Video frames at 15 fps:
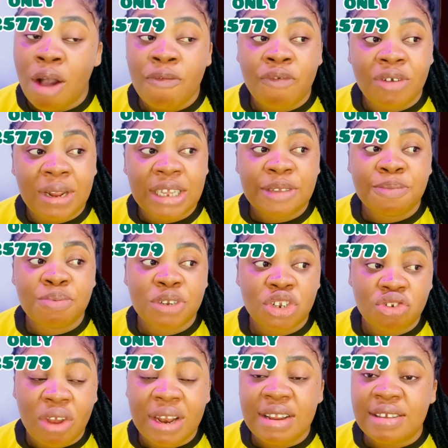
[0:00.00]
for that
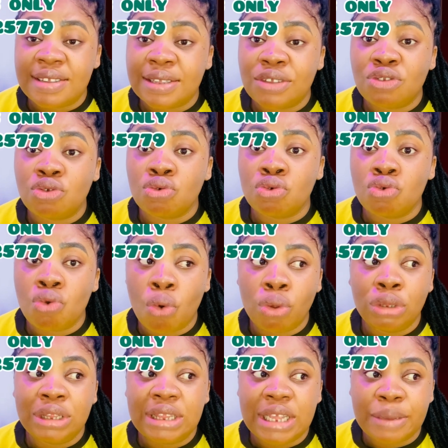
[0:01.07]
spiritualist to go
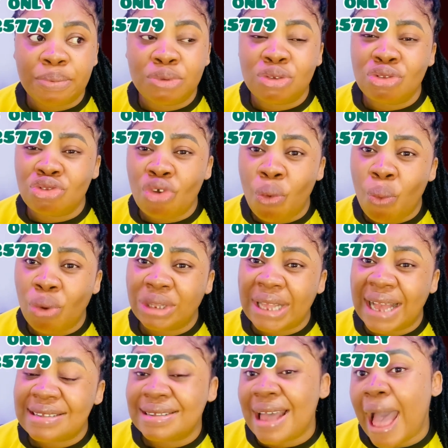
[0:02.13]
deep to know what
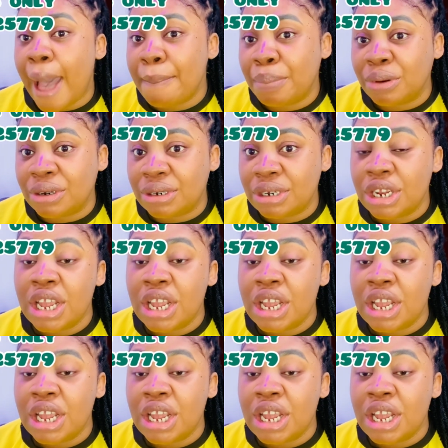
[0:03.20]
has happened